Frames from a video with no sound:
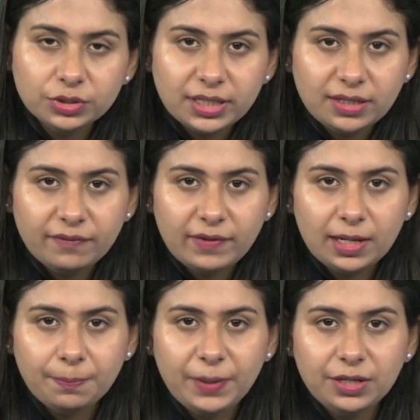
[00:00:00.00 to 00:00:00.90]
growth and
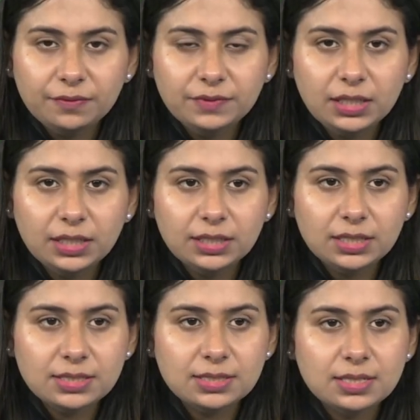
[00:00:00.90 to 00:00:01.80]
development of the
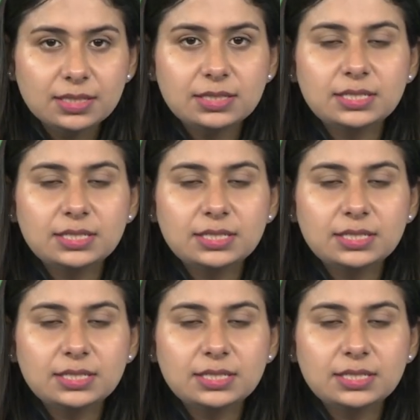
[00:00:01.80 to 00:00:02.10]
learners.